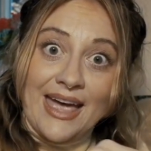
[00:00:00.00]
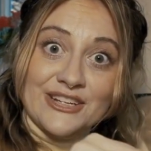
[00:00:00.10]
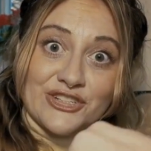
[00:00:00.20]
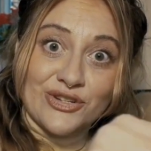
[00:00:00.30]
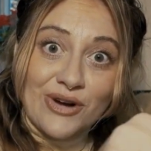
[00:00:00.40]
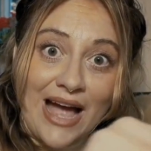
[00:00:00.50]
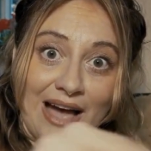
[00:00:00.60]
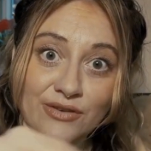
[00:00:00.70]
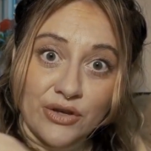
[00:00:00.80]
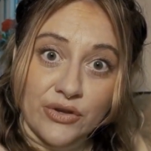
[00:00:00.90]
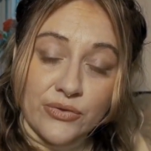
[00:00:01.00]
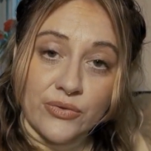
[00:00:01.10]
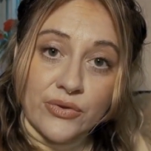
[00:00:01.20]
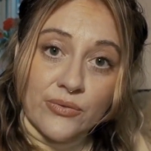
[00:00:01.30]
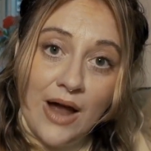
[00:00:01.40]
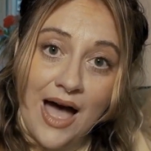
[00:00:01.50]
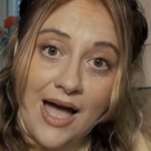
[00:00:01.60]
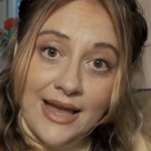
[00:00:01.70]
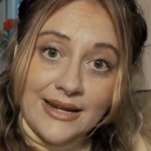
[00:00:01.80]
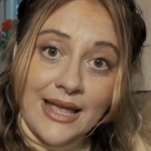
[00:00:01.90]
and travel through the
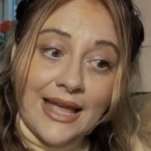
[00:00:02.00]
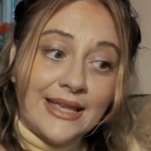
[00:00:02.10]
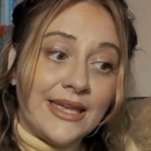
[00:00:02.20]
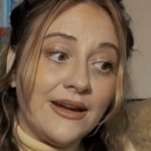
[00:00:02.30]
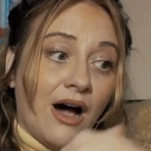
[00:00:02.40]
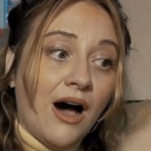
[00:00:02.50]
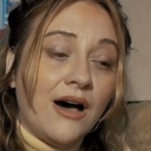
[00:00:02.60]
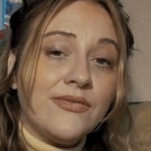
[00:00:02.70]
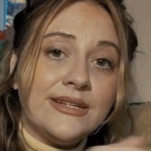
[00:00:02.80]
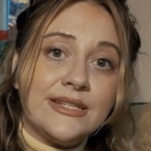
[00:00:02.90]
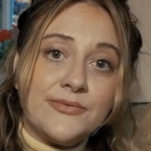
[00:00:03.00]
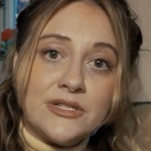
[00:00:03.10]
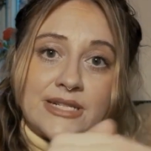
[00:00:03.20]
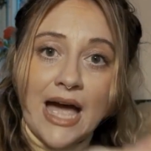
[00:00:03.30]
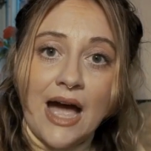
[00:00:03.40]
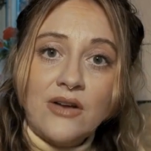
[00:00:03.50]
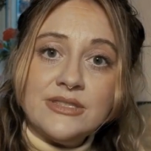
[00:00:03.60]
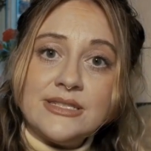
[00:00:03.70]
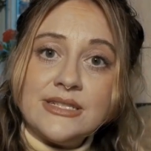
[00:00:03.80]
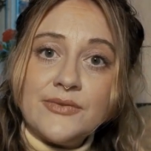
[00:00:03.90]
Rhine and get off at different
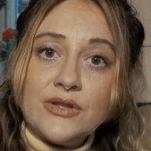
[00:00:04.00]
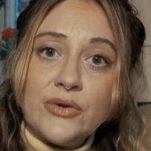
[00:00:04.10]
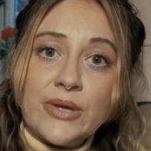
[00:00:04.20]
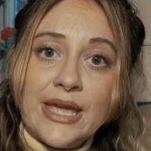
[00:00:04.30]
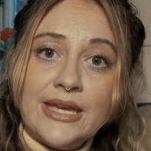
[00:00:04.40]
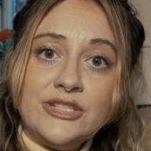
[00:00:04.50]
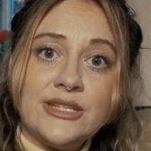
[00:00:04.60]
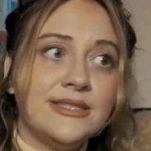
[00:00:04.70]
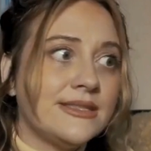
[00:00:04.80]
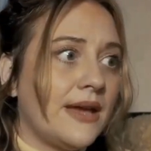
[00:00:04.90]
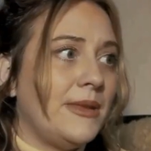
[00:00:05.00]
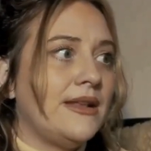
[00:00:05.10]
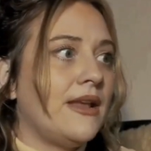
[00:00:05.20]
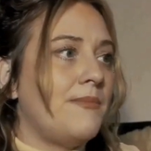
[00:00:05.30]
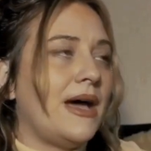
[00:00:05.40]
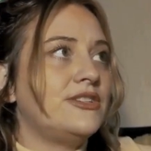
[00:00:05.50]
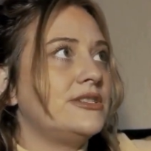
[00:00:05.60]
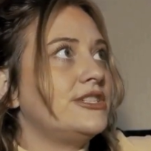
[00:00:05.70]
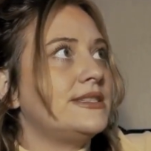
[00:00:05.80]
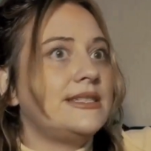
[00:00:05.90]
towns and different locations. I mean,
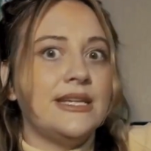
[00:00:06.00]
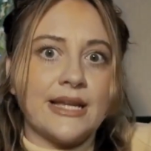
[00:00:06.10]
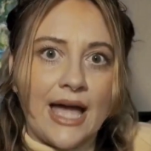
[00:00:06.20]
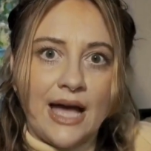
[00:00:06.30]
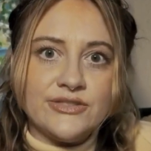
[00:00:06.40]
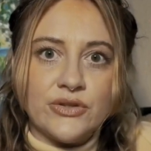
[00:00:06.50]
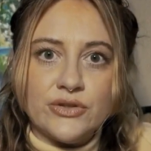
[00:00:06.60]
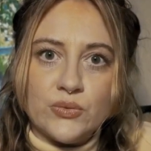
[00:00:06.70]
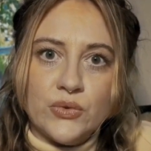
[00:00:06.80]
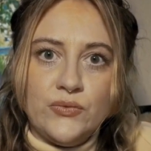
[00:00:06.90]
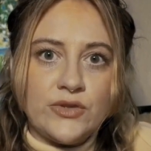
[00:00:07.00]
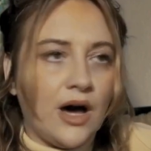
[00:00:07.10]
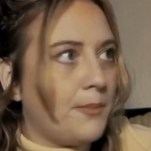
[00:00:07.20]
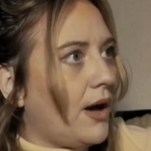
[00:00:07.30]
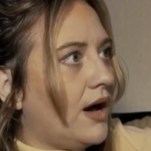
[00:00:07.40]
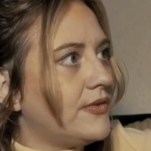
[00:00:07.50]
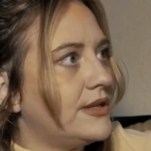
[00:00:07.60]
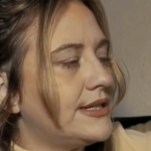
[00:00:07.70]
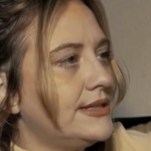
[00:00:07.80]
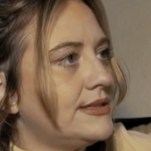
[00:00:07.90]
imagine just seeing a castle on a rooftop off in
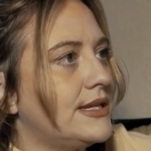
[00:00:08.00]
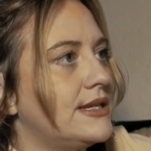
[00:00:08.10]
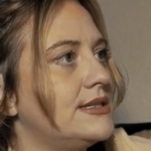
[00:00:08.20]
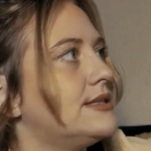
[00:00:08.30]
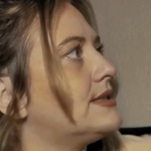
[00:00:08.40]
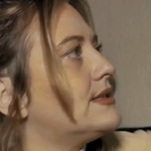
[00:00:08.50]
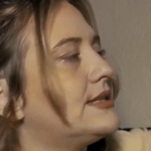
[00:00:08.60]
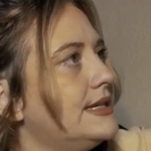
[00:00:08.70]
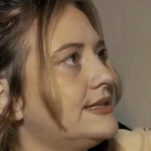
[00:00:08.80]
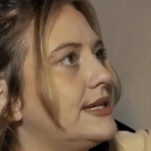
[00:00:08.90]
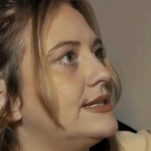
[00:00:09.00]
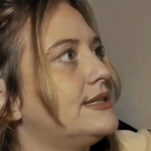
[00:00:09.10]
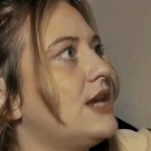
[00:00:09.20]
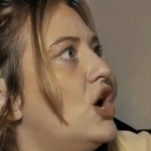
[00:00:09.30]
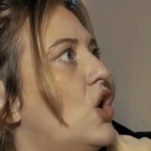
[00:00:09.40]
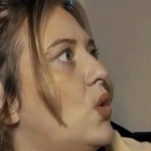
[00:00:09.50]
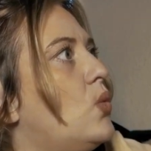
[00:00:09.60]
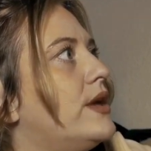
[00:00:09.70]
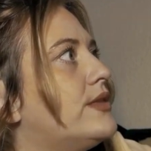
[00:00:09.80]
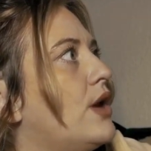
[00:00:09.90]
the distance
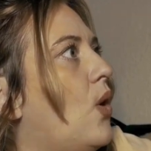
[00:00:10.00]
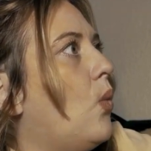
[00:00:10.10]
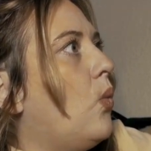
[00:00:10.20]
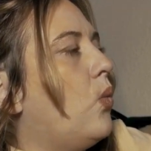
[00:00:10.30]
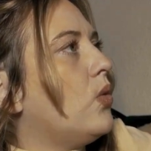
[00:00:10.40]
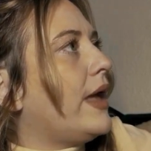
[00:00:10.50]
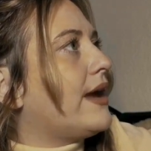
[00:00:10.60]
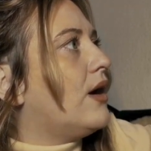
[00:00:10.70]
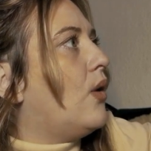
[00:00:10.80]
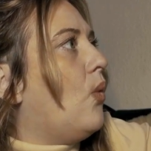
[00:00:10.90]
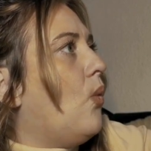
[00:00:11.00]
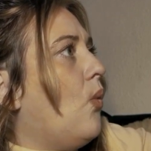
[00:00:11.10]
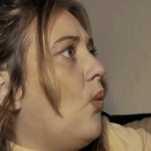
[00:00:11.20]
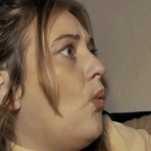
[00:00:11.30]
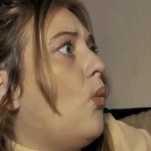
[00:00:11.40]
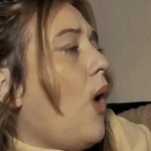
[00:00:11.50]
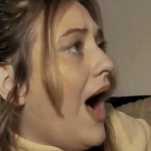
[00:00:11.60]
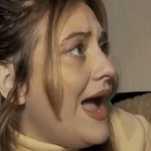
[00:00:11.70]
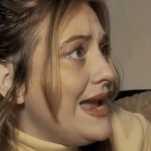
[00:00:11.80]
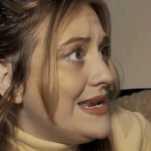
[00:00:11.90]
with like
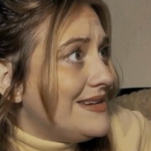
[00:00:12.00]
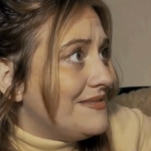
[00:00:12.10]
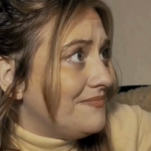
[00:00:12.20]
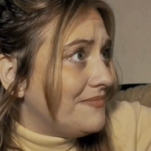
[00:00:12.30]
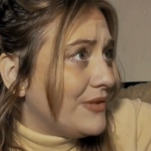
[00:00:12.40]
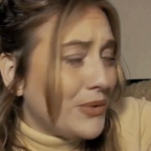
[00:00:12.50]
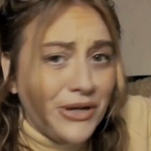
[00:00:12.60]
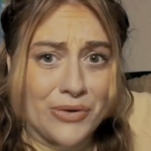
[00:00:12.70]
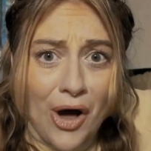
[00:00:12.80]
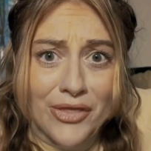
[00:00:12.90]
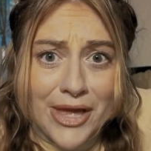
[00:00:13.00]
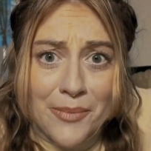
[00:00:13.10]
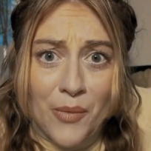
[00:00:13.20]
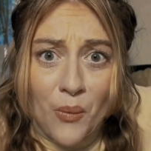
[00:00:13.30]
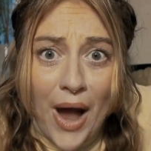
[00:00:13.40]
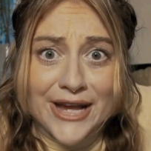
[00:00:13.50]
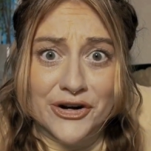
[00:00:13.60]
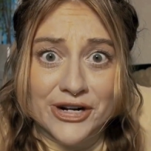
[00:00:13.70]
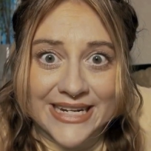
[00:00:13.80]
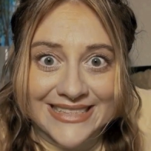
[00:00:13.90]
wine, what do you call them?
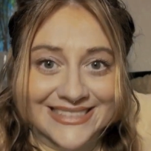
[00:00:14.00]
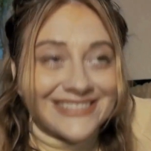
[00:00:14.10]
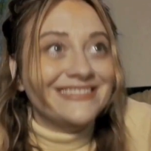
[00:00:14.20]
Wineries.